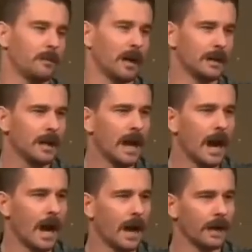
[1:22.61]
But
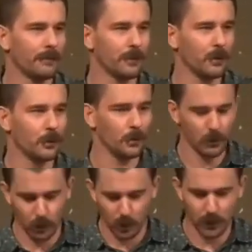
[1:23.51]
uh, if you
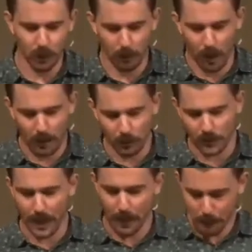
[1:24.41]
look in your
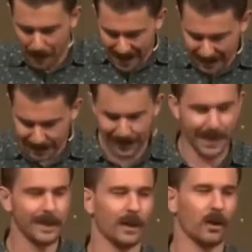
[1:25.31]
Bibles, it may
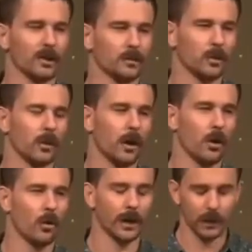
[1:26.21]
say the Gospel
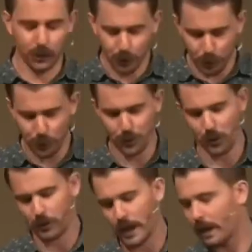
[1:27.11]
according to
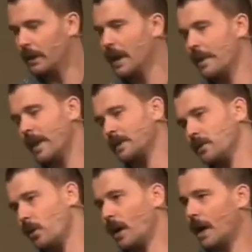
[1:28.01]
John. Now,
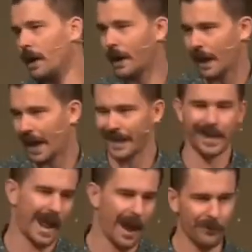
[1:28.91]
that's not uh, an
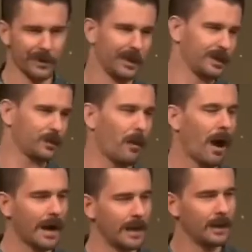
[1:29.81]
inerrant,
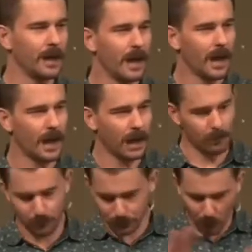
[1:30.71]
inspired.
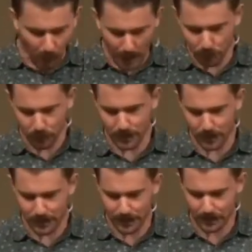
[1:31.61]
Um, title
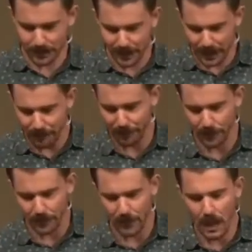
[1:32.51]
that, that's
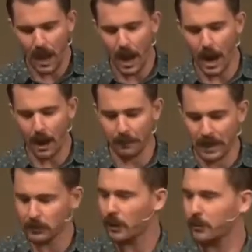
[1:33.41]
given, um,
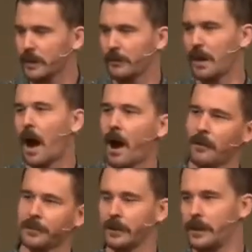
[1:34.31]
that title was given
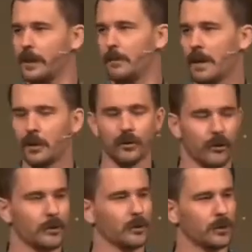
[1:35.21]
after the
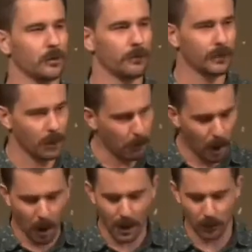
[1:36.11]
manuscripts were sort of
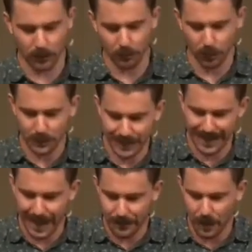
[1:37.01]
compiled and put
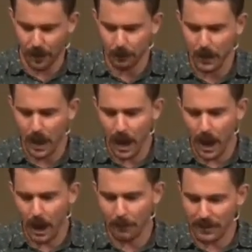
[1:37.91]
together.
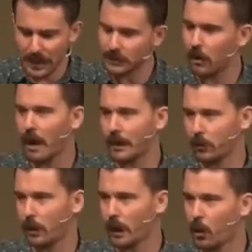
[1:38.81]
Um, but that
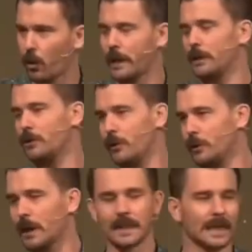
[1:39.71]
title, according
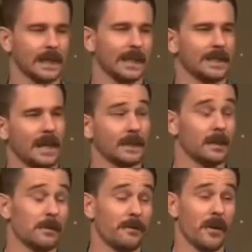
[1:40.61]
to, does actually tell us
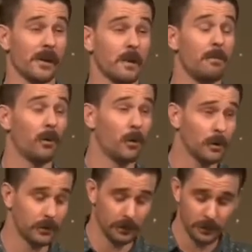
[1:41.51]
something very
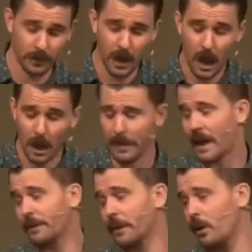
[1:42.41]
important
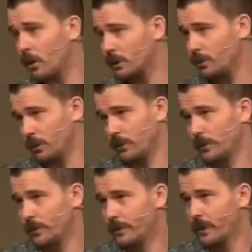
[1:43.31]
about the
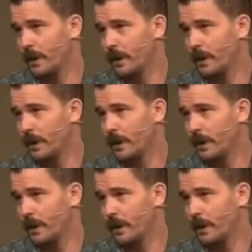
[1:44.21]
Gospels.